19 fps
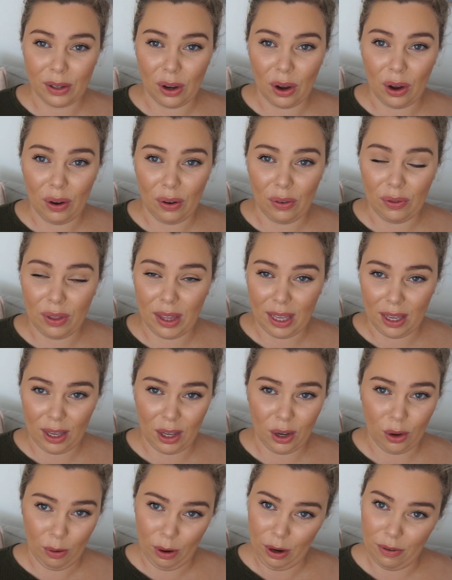of the
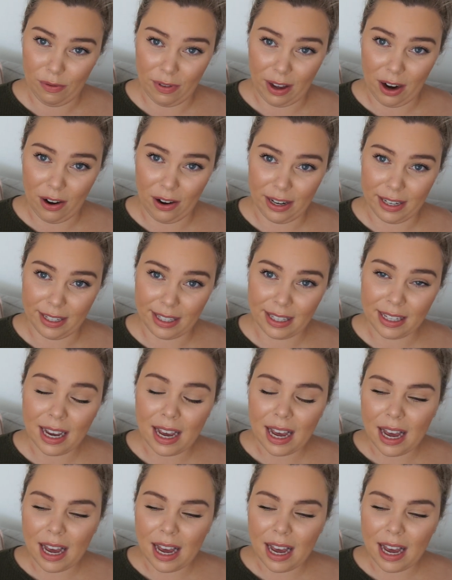coronavirus.